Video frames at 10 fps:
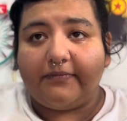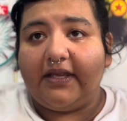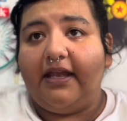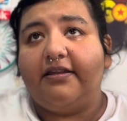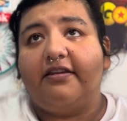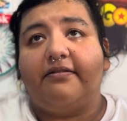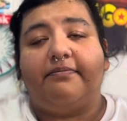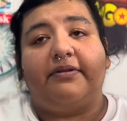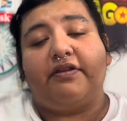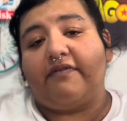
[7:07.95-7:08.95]
He didn't
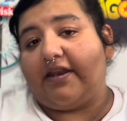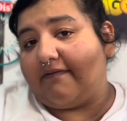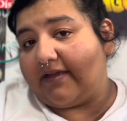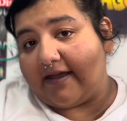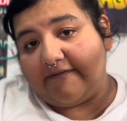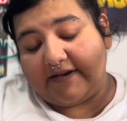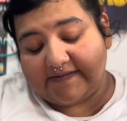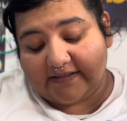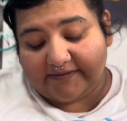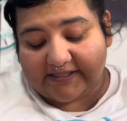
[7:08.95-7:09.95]
believe any of the evidence
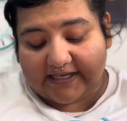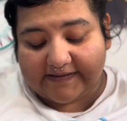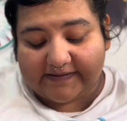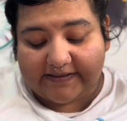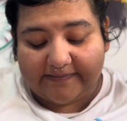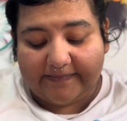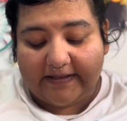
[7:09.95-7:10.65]
that was against him.